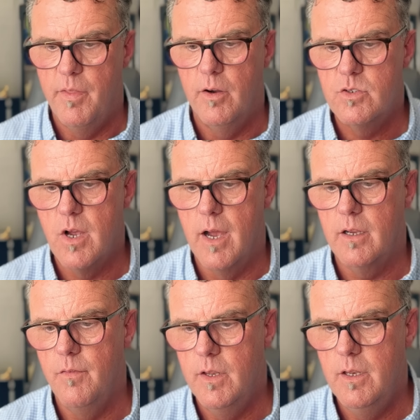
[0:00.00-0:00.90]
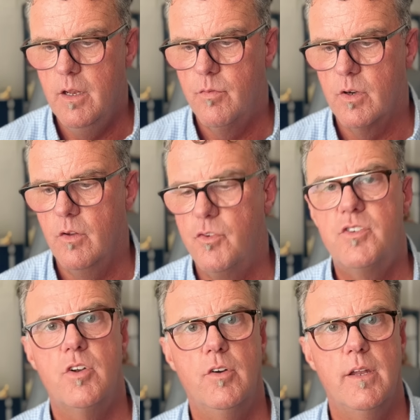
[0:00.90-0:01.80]
they're talking the need for
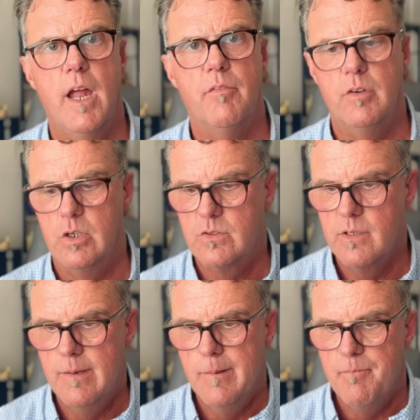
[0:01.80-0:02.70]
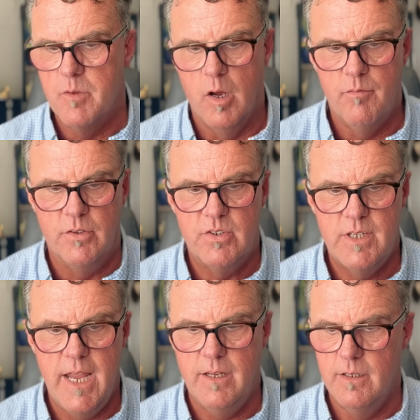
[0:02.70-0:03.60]
concerted efforts of the
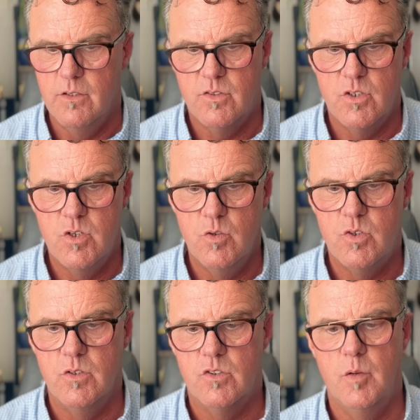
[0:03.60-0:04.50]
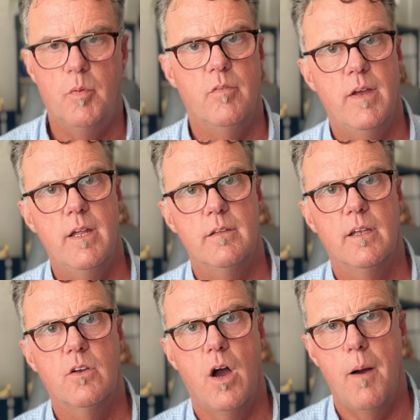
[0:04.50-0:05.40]
state institutions to prevent
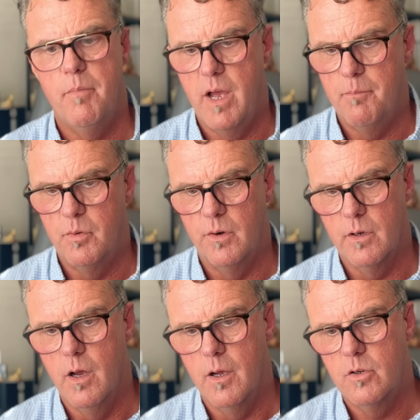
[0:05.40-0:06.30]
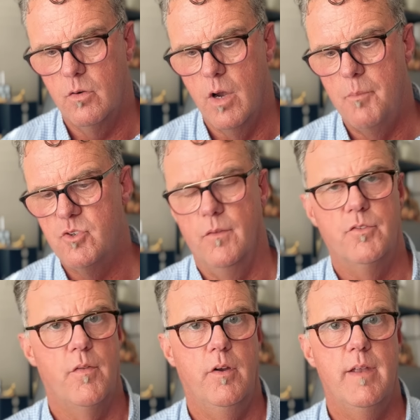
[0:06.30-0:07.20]
and combat per, uh, corruption.
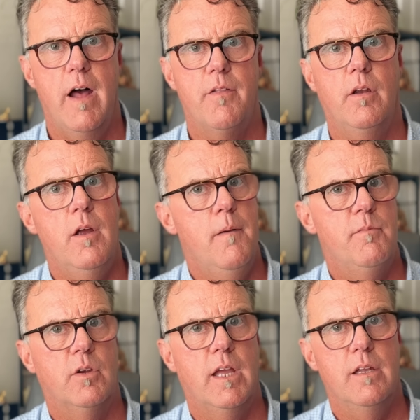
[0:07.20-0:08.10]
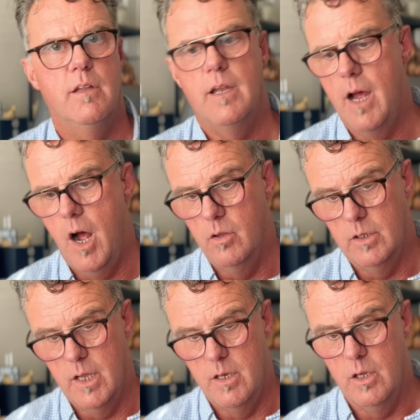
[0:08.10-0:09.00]
So they're now they're, they're getting it out and
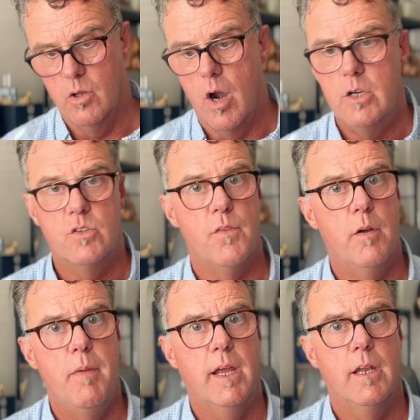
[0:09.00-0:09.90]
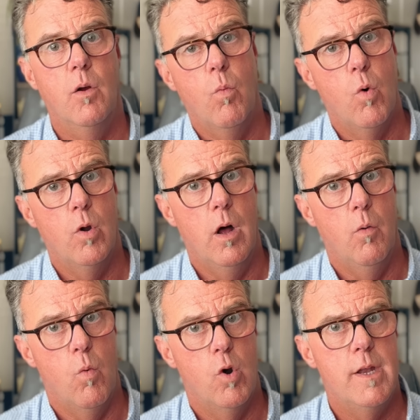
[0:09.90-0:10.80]
getting it large, and they're making it war a
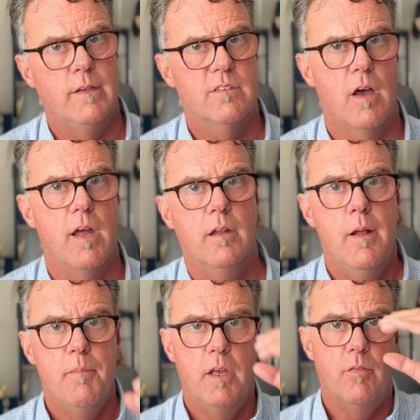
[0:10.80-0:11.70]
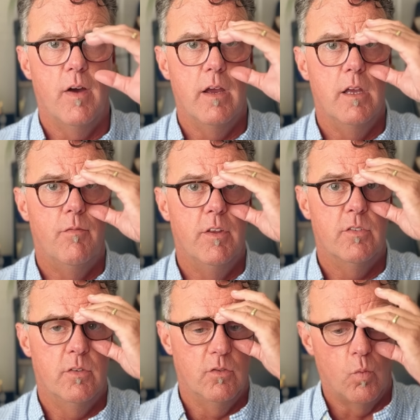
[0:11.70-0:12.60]
warning sign if I if
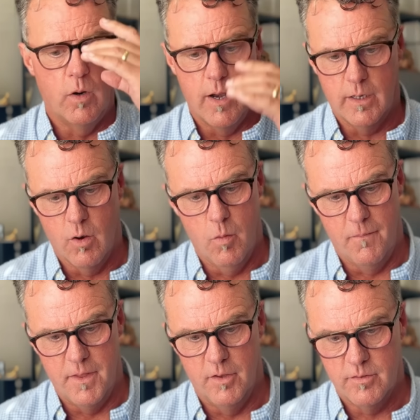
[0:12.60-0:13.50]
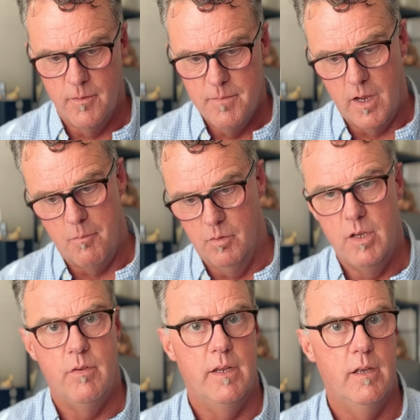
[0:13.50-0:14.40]
this is where I go with this. I
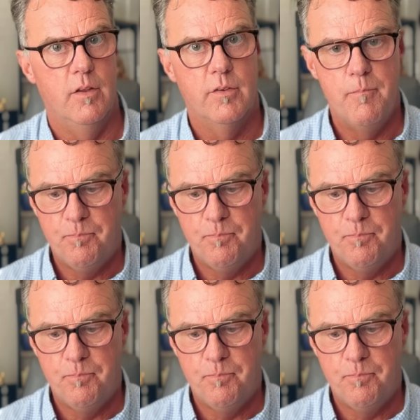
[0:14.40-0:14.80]
believe it is.